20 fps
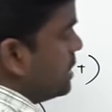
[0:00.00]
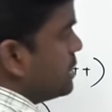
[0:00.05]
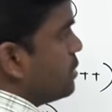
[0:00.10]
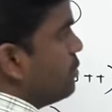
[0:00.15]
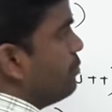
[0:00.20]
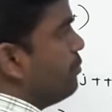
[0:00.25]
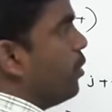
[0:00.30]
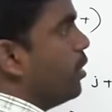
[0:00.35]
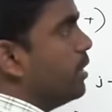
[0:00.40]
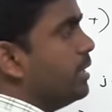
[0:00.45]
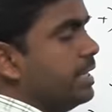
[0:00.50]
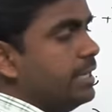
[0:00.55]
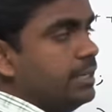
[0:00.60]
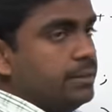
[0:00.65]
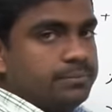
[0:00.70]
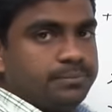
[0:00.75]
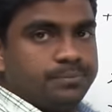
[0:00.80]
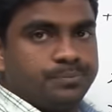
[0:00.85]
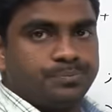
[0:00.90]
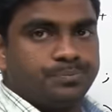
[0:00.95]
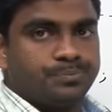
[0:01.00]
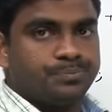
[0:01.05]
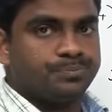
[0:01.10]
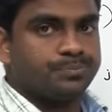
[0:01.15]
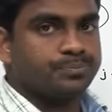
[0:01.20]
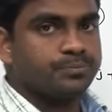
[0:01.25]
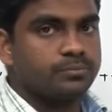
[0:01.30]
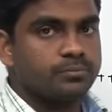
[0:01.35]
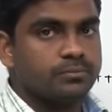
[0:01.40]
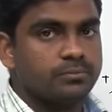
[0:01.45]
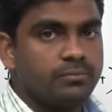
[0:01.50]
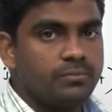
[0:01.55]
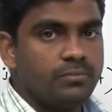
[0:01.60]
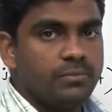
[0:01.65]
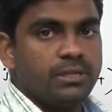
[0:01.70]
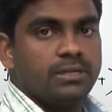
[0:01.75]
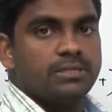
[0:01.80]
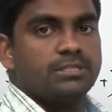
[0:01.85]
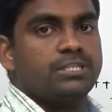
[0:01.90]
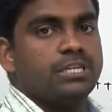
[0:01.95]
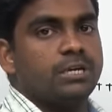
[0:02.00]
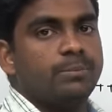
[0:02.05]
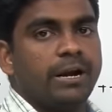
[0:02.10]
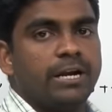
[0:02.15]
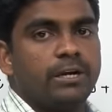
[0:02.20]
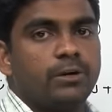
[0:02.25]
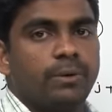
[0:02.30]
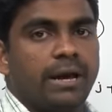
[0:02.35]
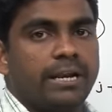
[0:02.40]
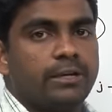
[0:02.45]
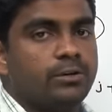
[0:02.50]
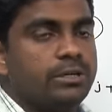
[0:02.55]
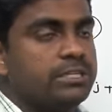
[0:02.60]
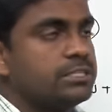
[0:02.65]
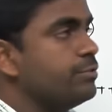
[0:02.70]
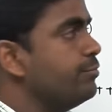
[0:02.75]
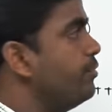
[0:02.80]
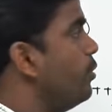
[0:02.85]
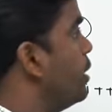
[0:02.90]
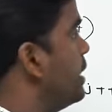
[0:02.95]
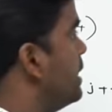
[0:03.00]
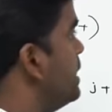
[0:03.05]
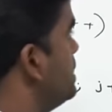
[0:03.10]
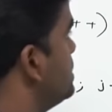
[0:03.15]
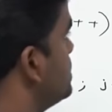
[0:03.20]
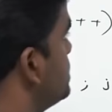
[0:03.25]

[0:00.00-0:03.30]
is a 40, C by 2 value is a 40.